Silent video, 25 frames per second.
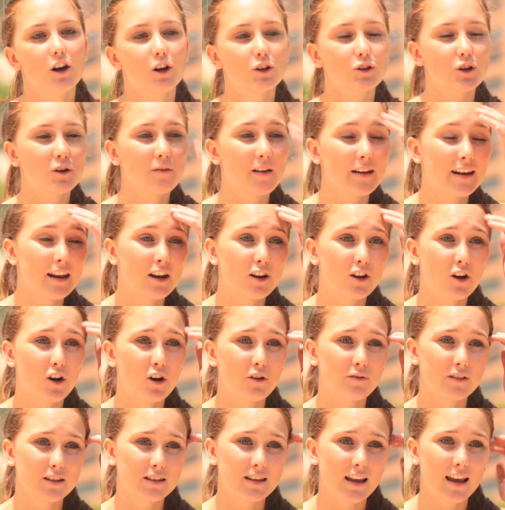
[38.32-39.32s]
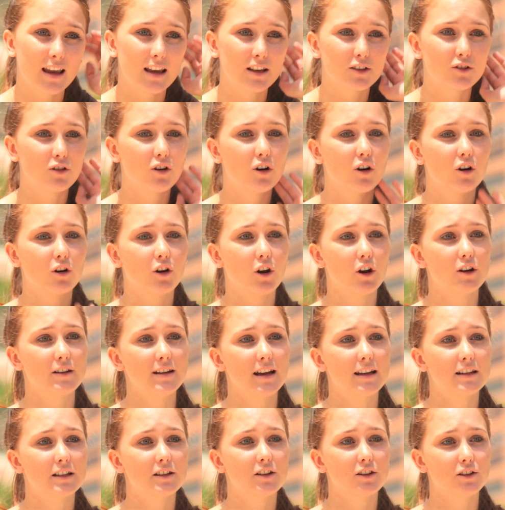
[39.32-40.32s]
So if I need to go overseas or go
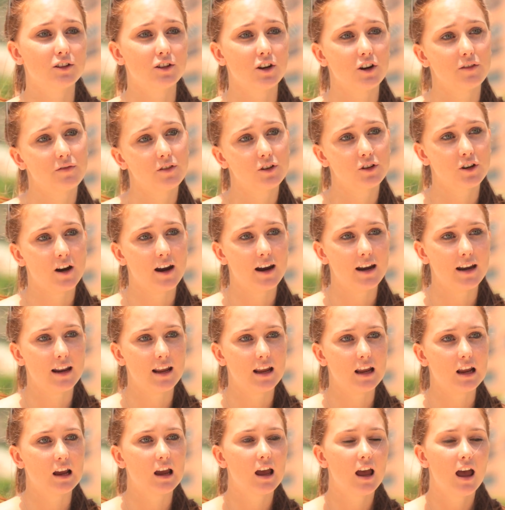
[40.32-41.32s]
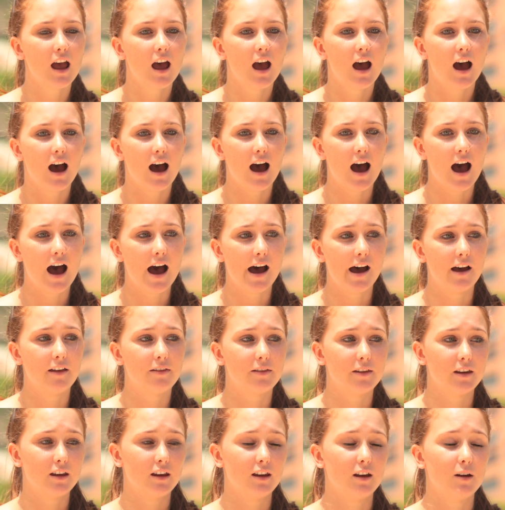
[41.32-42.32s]
down to the snow for training, uh,
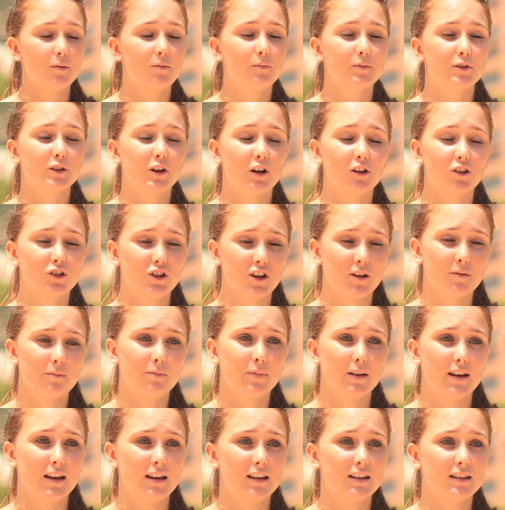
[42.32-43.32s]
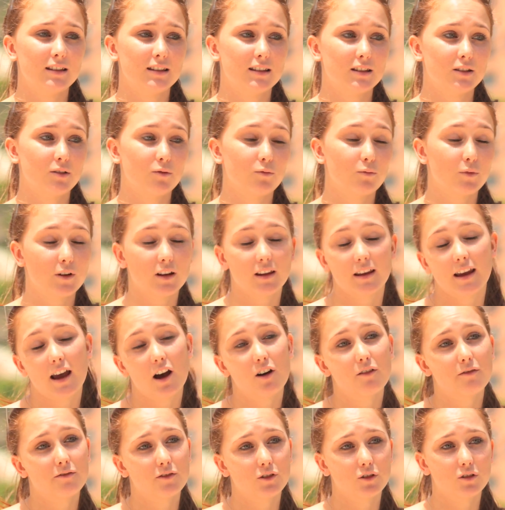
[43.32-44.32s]
the scholarship is really
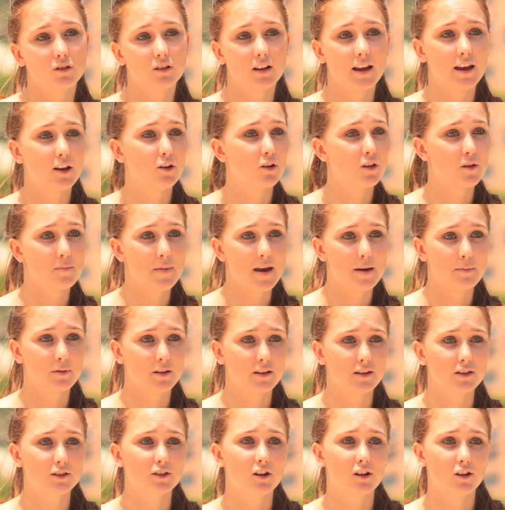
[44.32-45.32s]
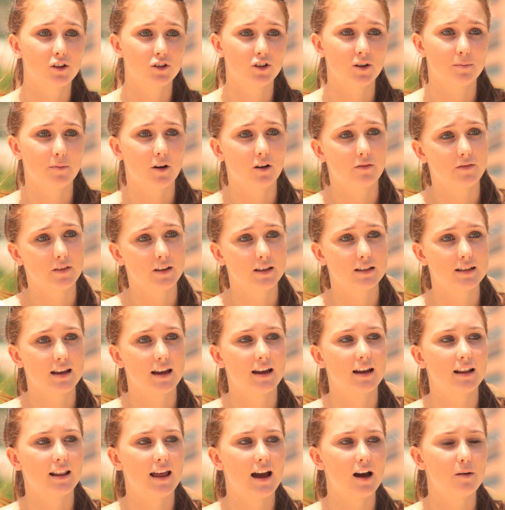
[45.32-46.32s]
helpful, and all the people in the scholarship office
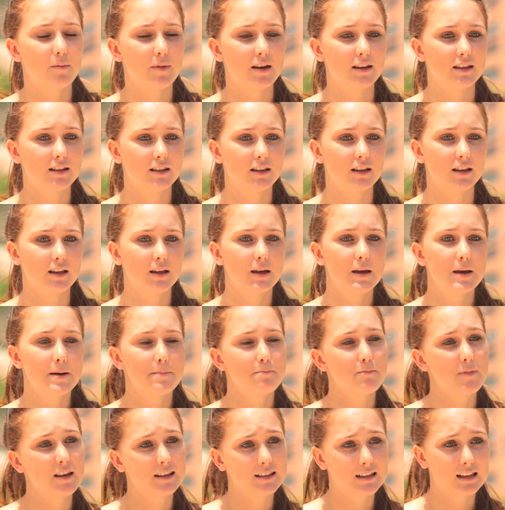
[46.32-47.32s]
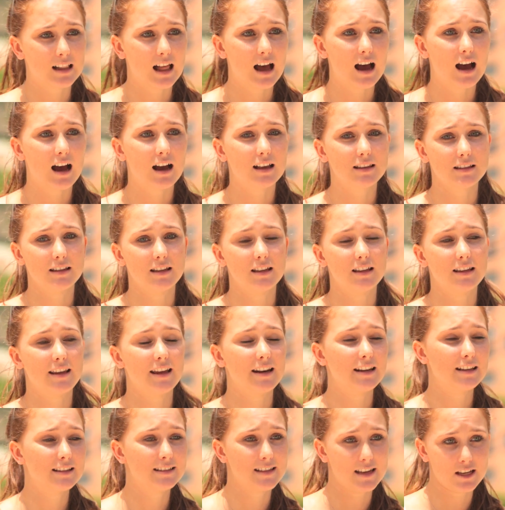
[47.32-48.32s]
they allow me to miss class and get
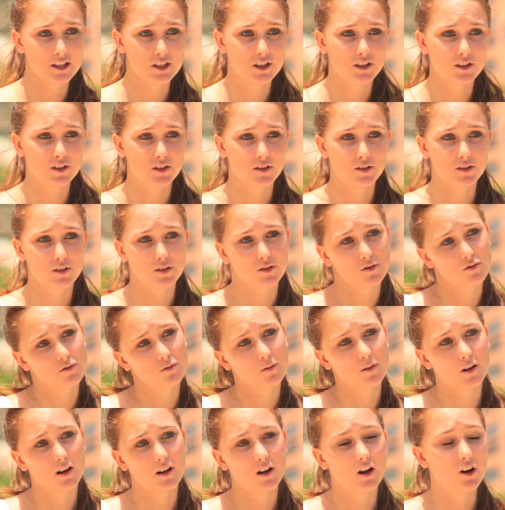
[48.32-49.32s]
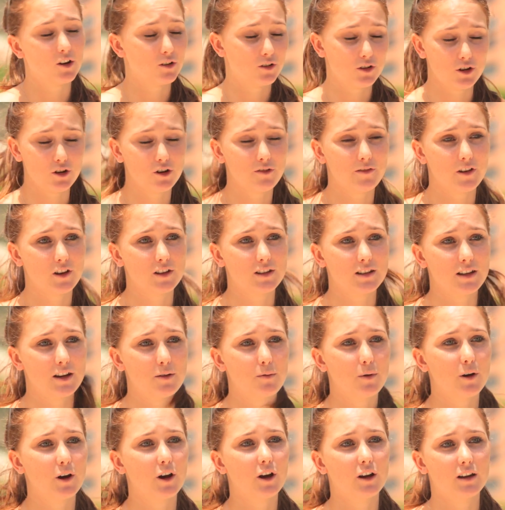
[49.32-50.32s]
extensions on school on university
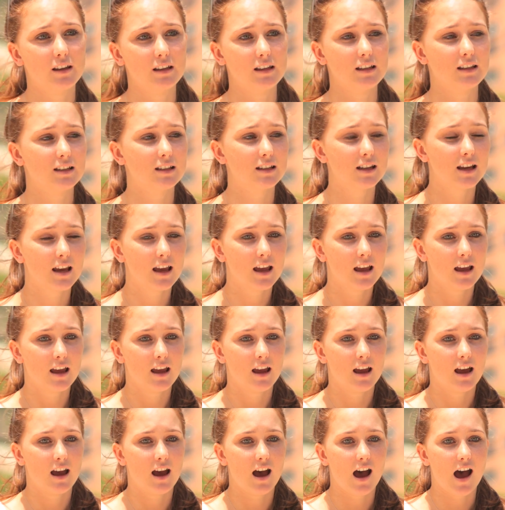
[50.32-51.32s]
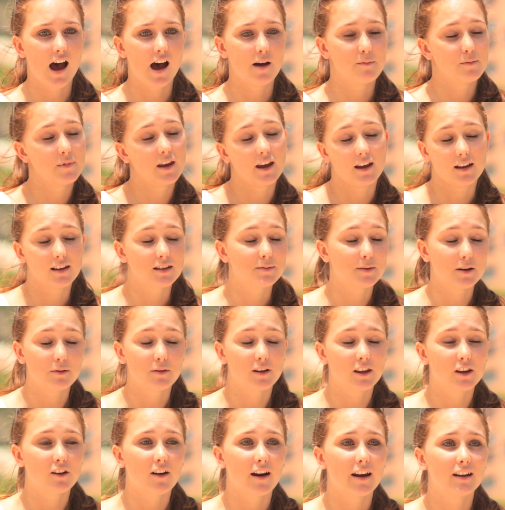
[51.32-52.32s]
work, and um, yeah, it's been
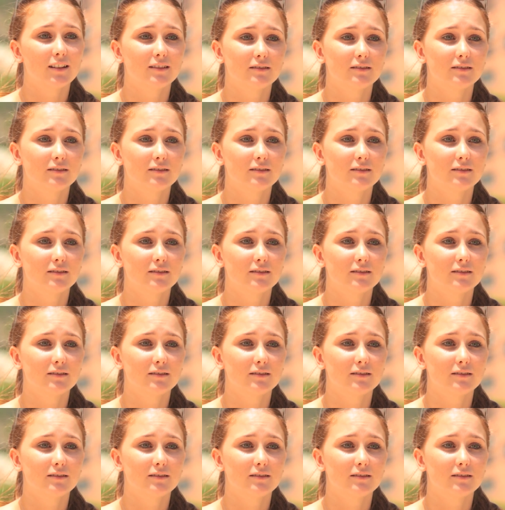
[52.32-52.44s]
really great.